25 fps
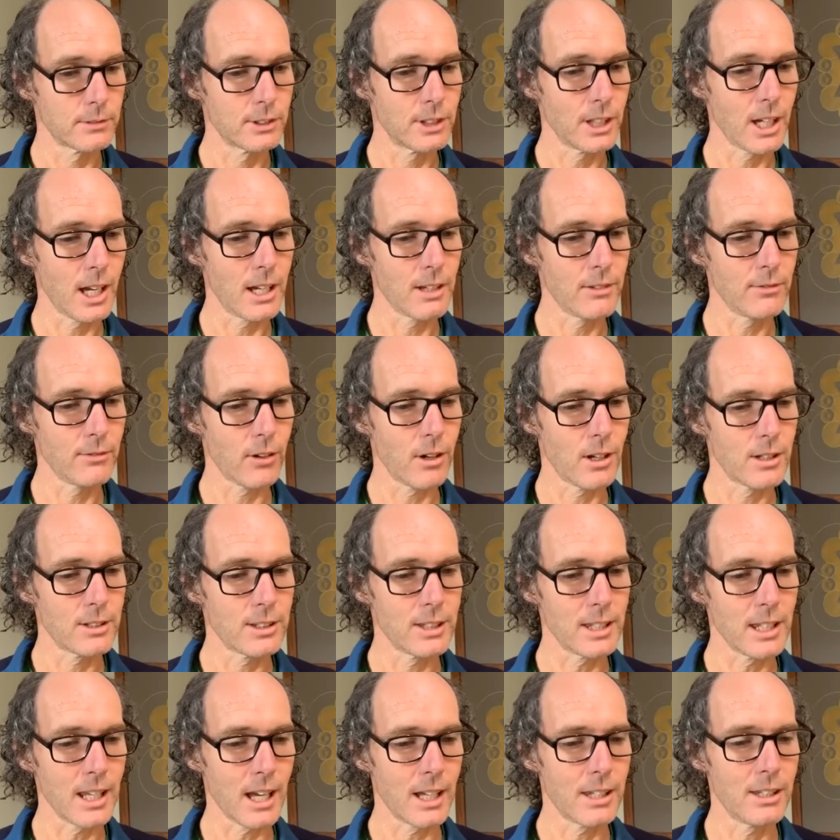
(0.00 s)
Jane finds
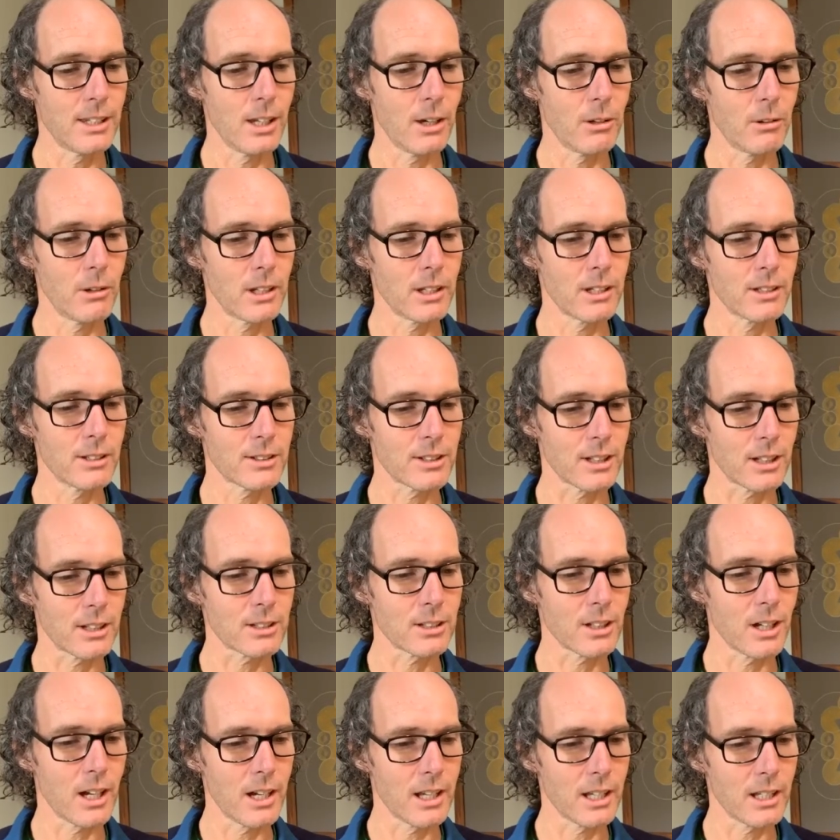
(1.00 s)
the unknowingness
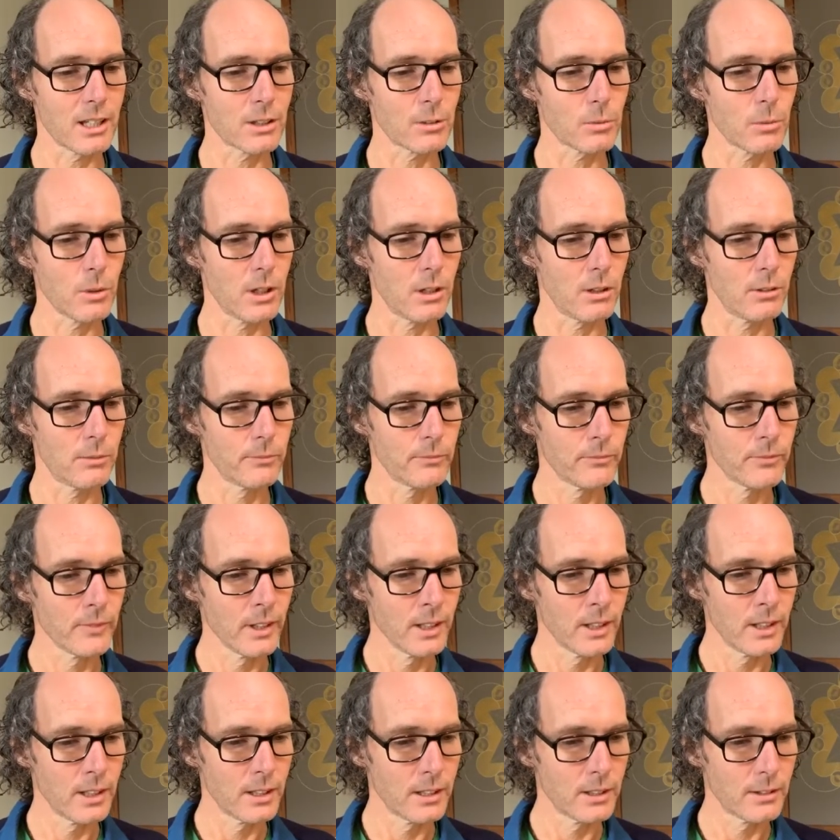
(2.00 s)
exciting as well.
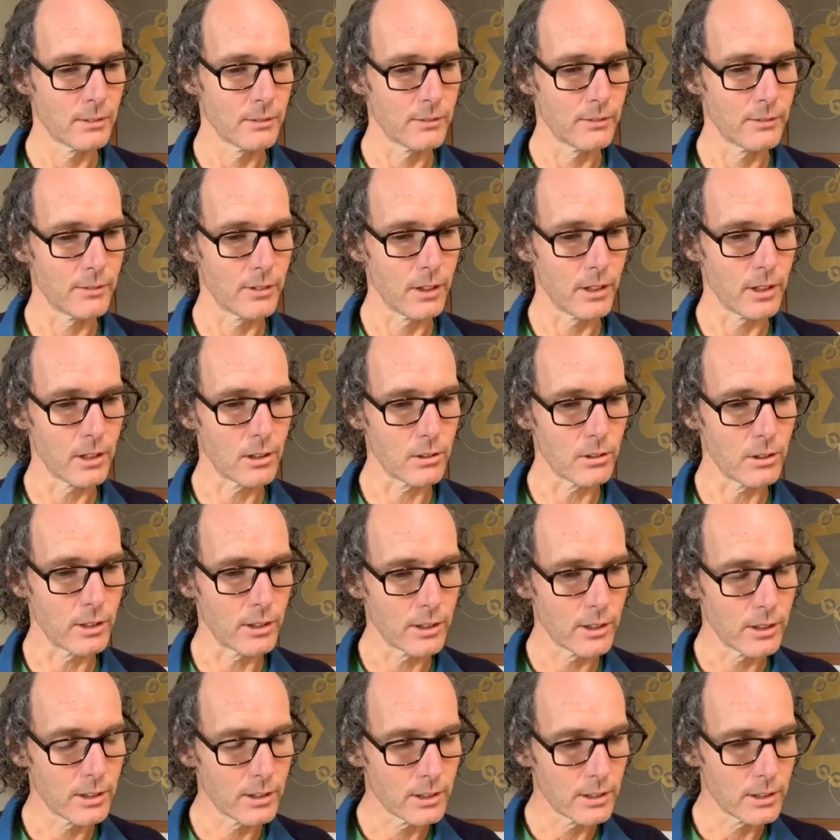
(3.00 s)
Very
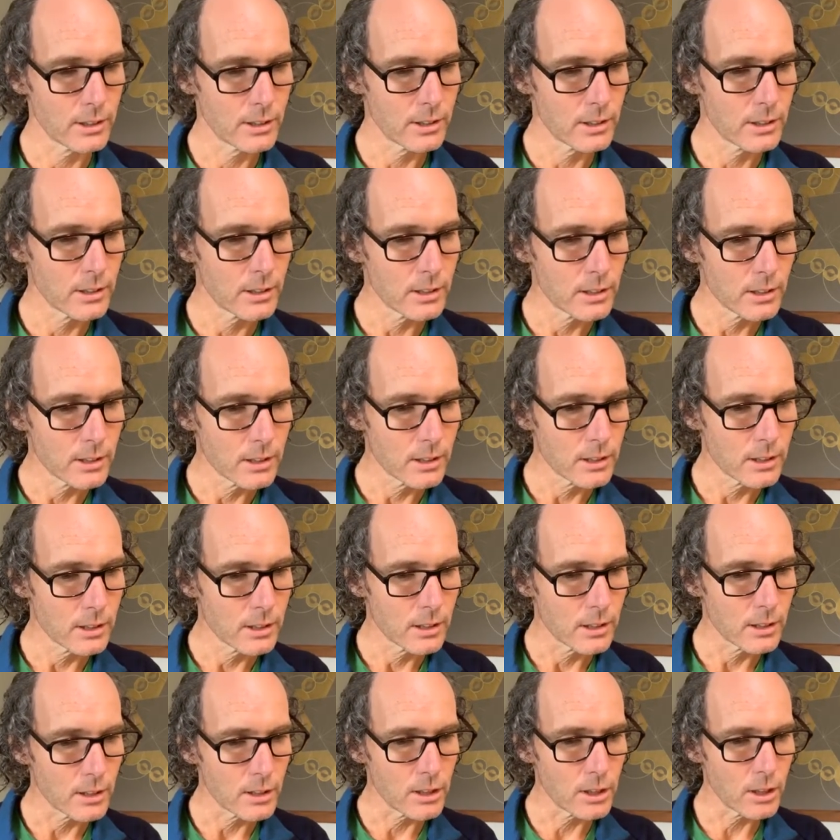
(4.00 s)
good.
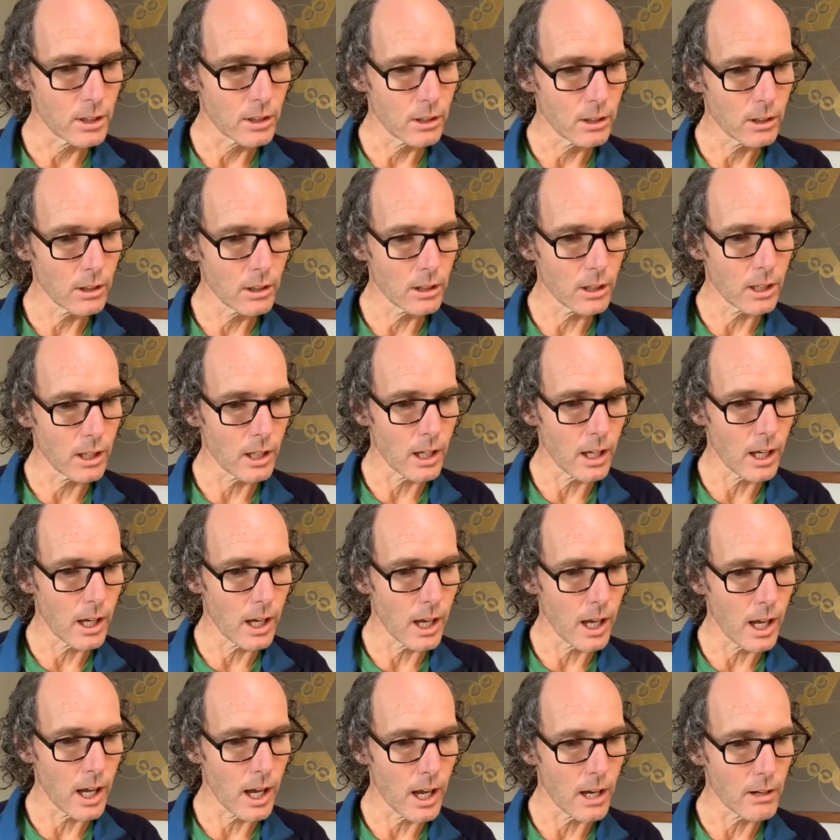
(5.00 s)
Jill,
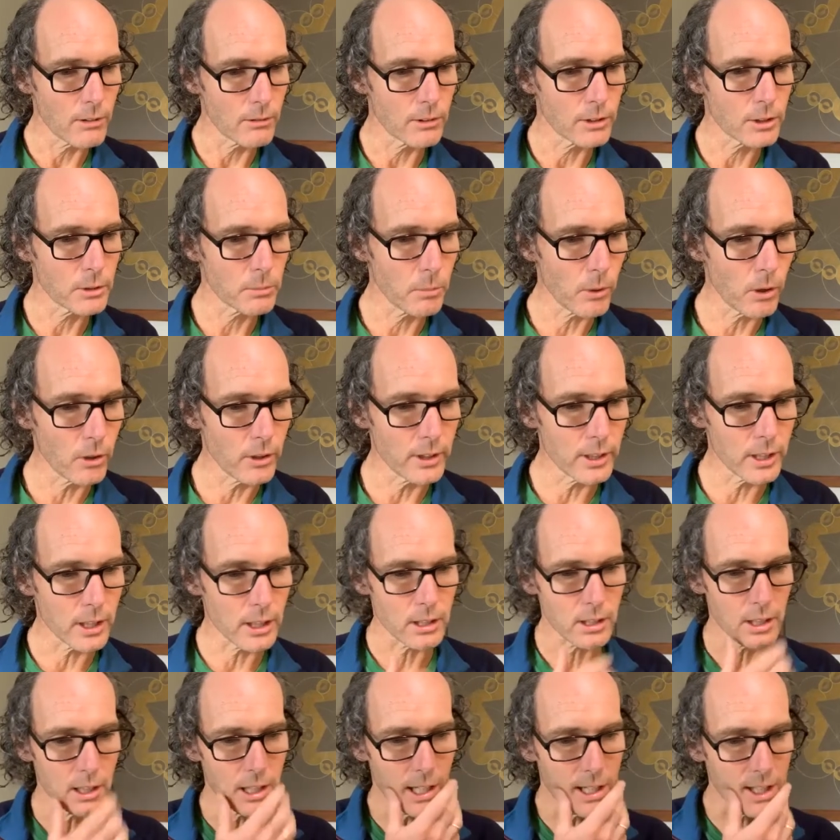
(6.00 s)
responding
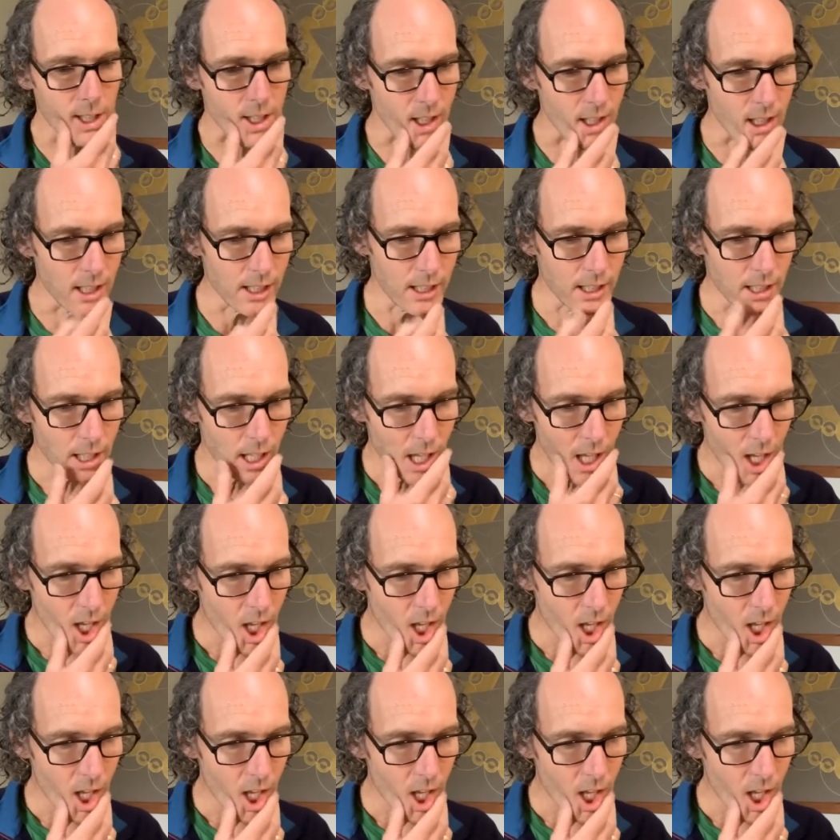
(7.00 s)
to Leslie,